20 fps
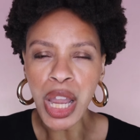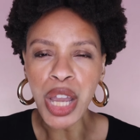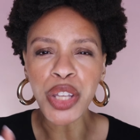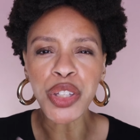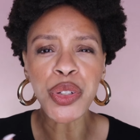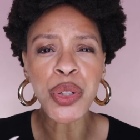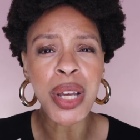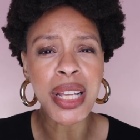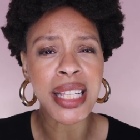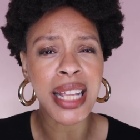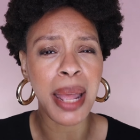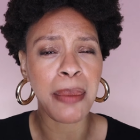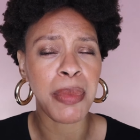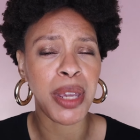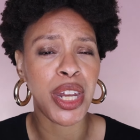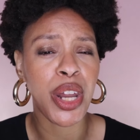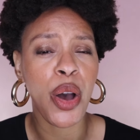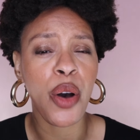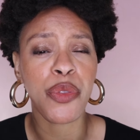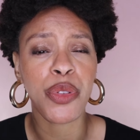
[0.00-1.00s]
you guys let
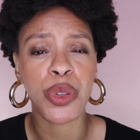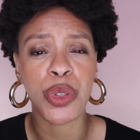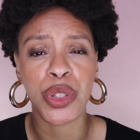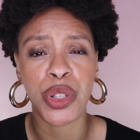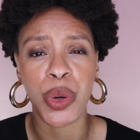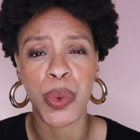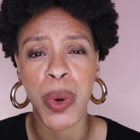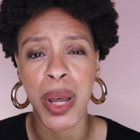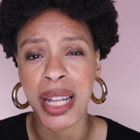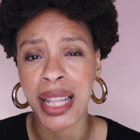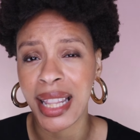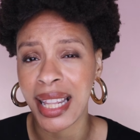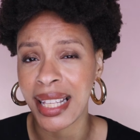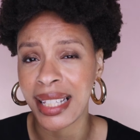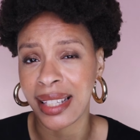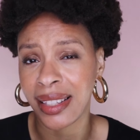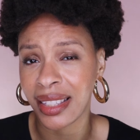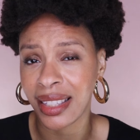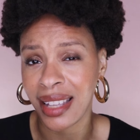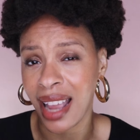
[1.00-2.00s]
me know if you still want
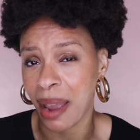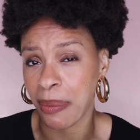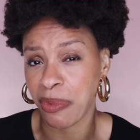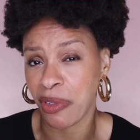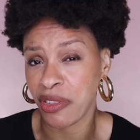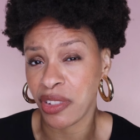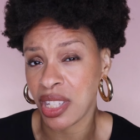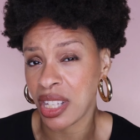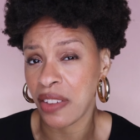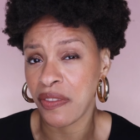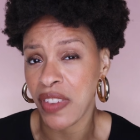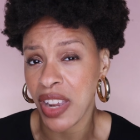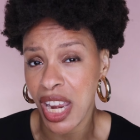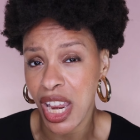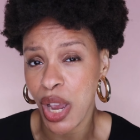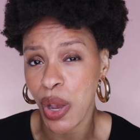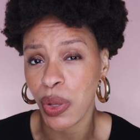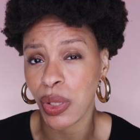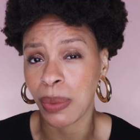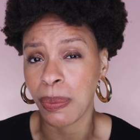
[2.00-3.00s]
these types of
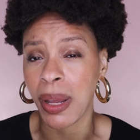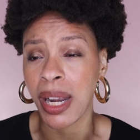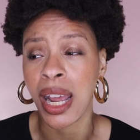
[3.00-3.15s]
videos.